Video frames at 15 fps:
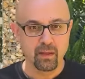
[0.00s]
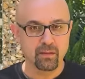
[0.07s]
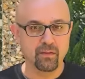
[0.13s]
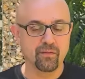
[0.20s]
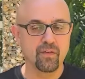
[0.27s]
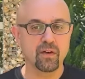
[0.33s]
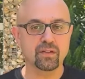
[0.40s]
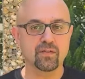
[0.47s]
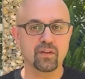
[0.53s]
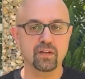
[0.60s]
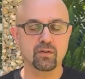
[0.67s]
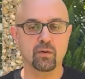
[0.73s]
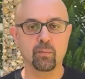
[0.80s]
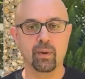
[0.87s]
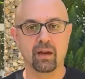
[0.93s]
The first
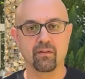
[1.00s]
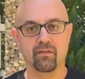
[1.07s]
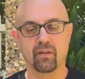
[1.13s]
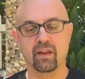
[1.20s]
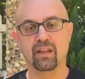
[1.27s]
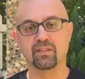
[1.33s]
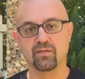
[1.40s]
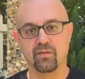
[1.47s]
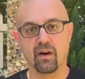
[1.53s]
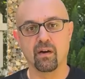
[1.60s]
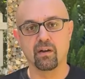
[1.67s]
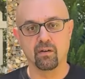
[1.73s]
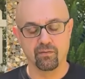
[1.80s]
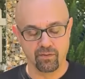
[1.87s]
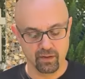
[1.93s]
feature and benefit is
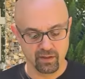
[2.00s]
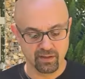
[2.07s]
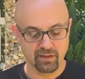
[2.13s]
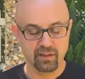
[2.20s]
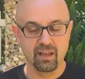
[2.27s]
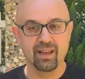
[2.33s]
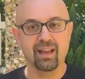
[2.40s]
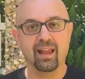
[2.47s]
very obvious.